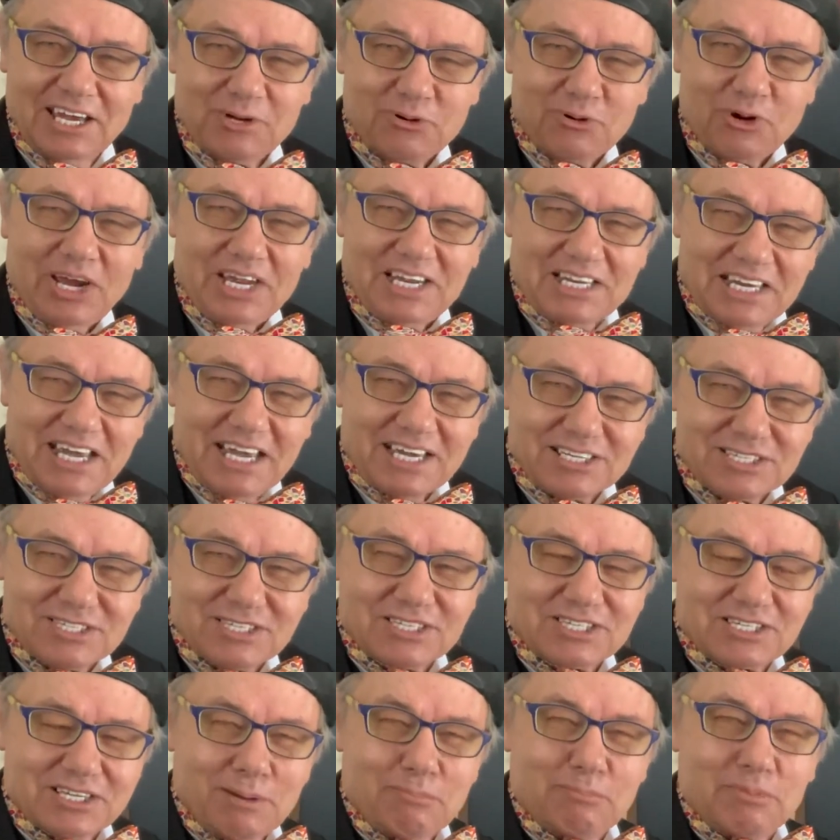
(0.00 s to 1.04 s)
right next to
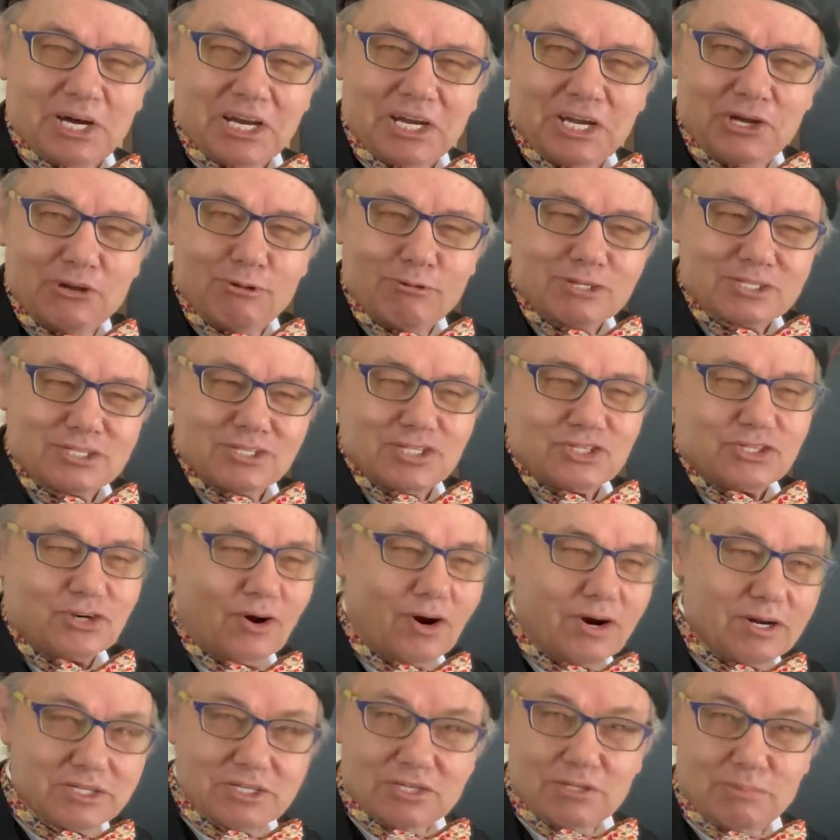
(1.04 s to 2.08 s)
somebody who was in
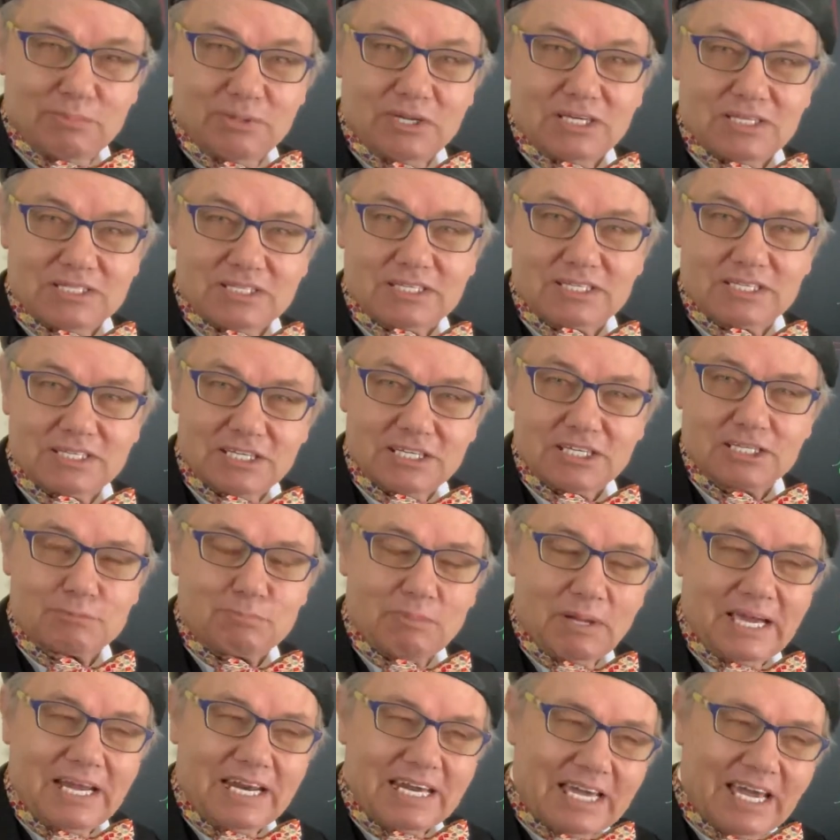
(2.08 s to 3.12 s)
charge of the business and
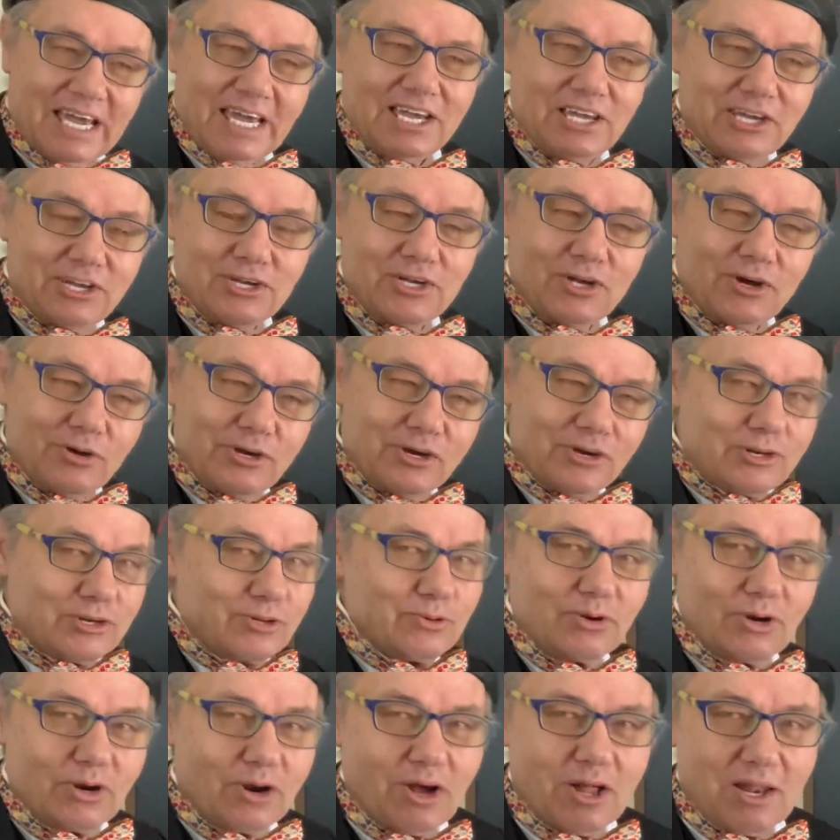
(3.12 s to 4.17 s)
explaining, hey, you're
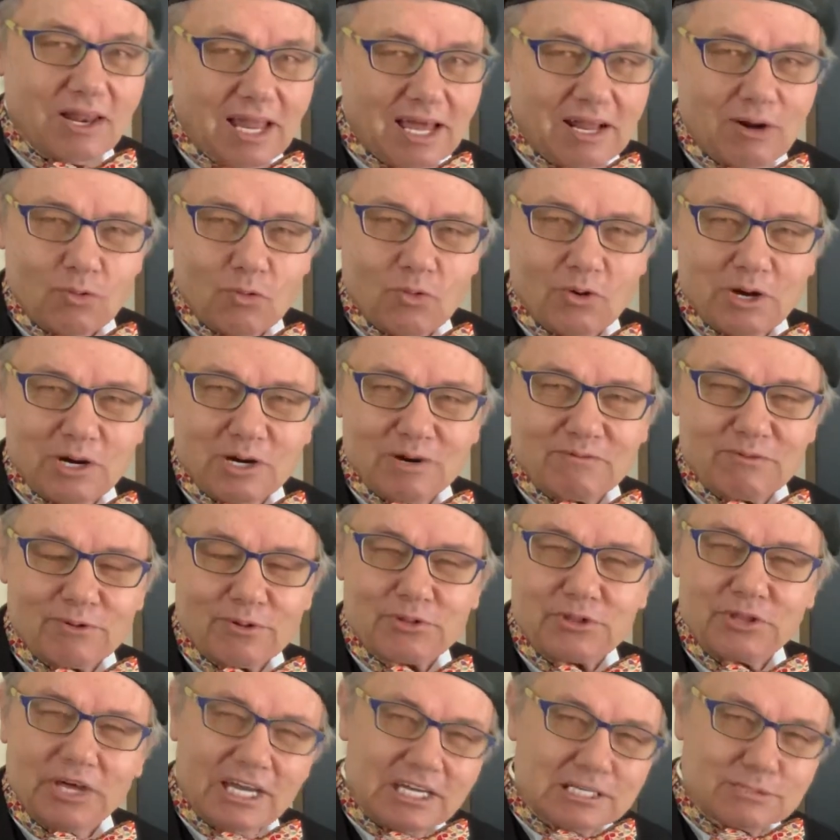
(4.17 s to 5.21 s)
doing a lot of wonderful
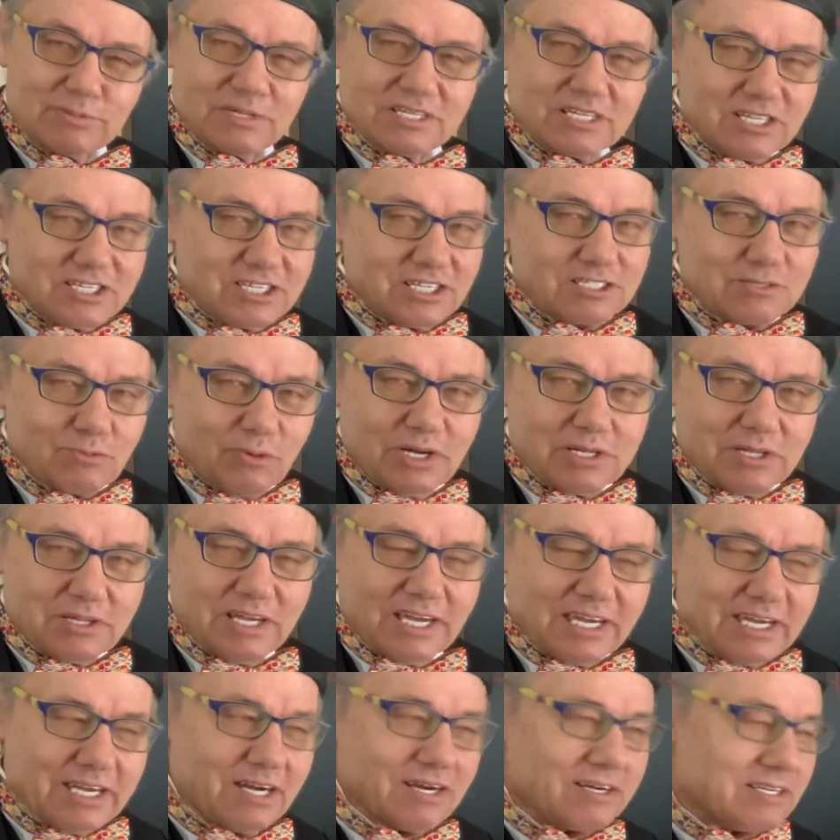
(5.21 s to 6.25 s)
things, but this is one
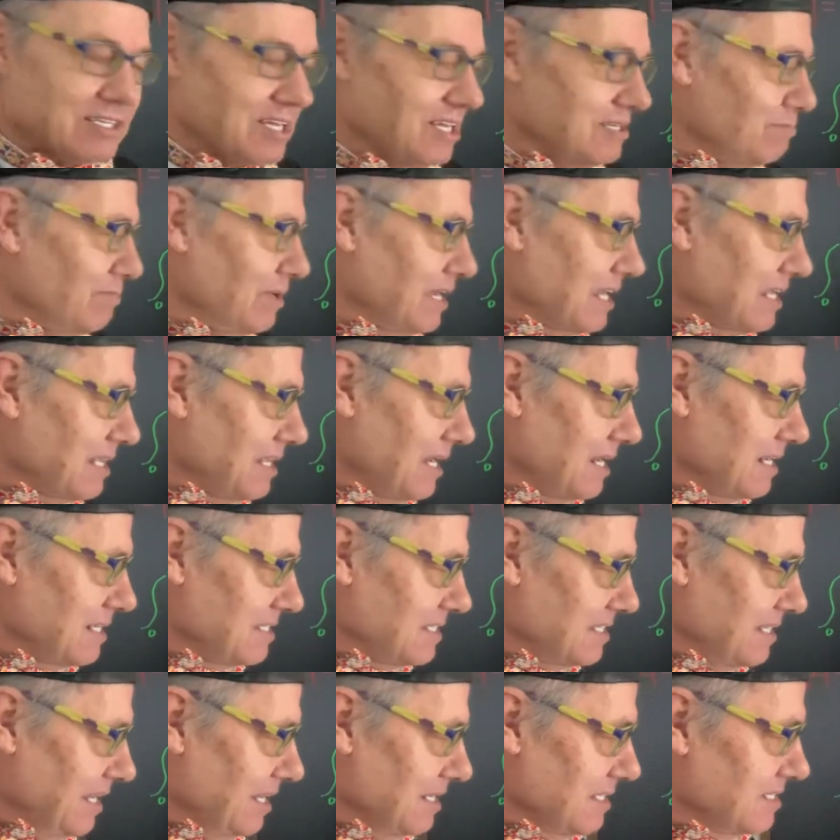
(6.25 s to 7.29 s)
thing here that doesn't make a lot of
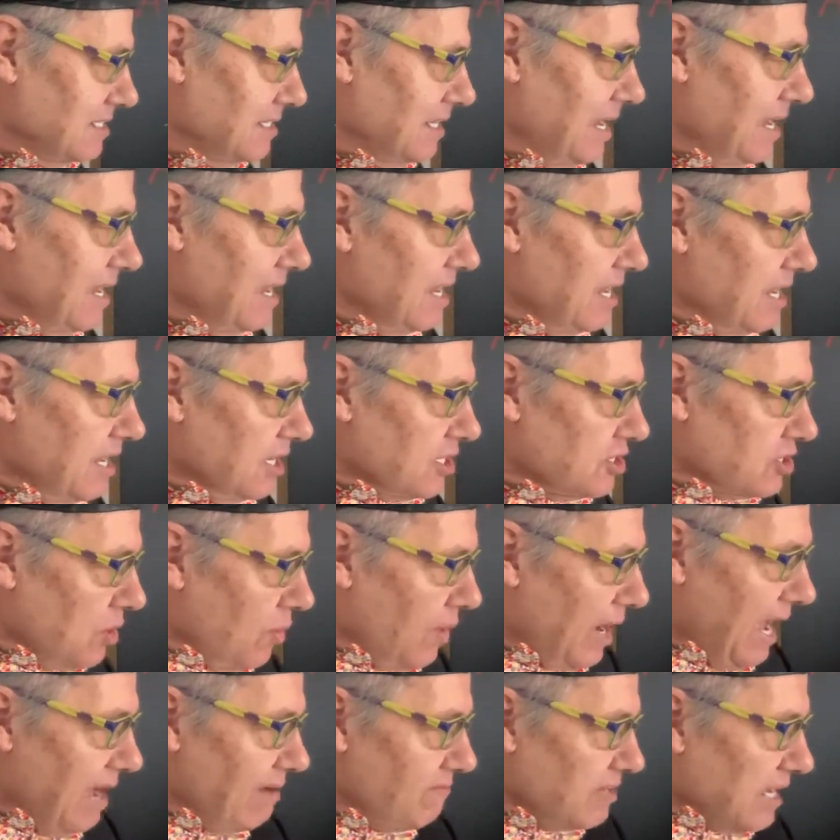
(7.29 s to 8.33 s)
sense. So
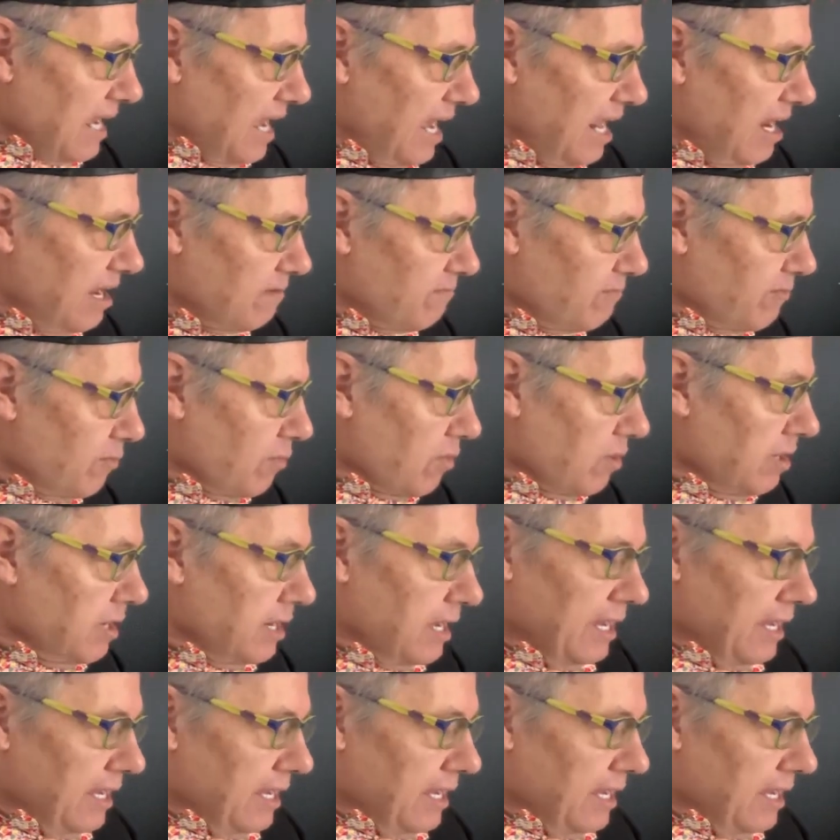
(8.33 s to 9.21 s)
advocating for